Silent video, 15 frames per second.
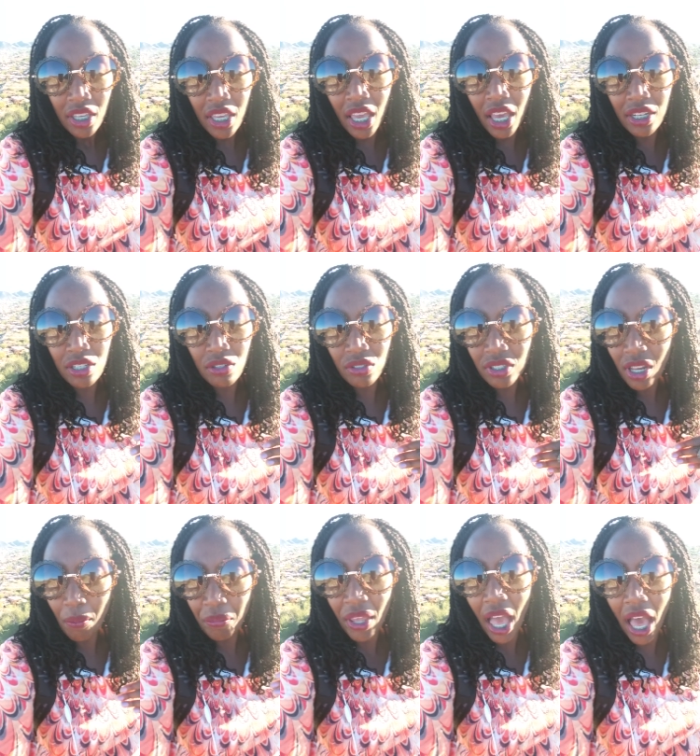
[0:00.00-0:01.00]
He had
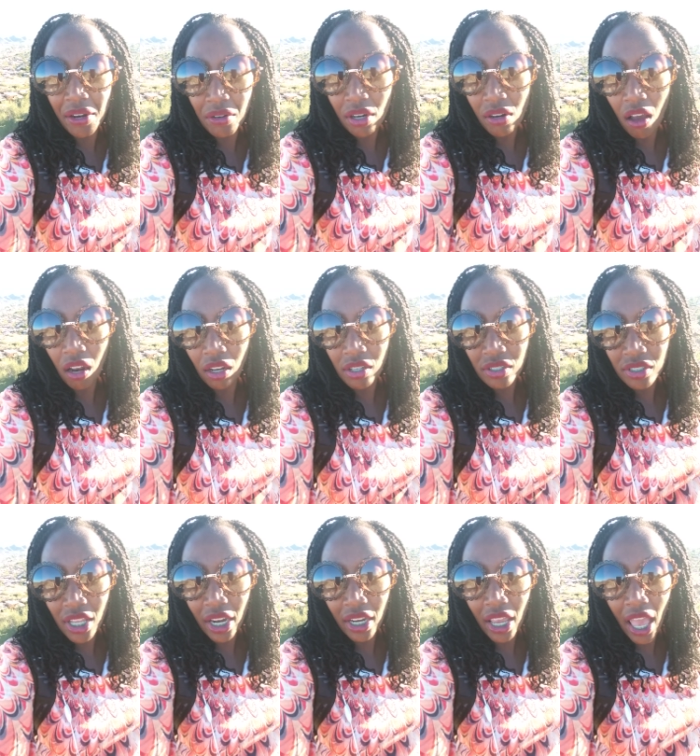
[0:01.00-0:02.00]
used up the
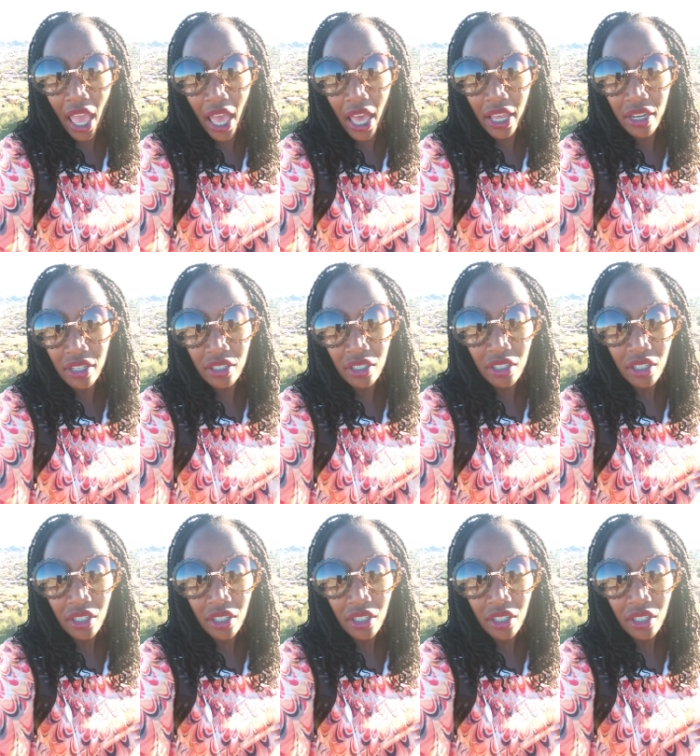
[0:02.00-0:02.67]
$100 that he had.